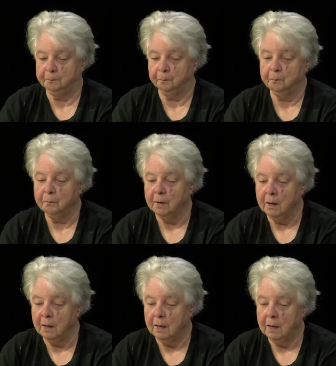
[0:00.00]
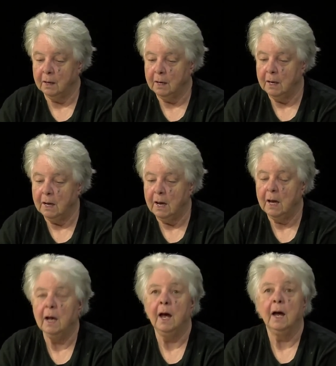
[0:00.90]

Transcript: Nobody speaks.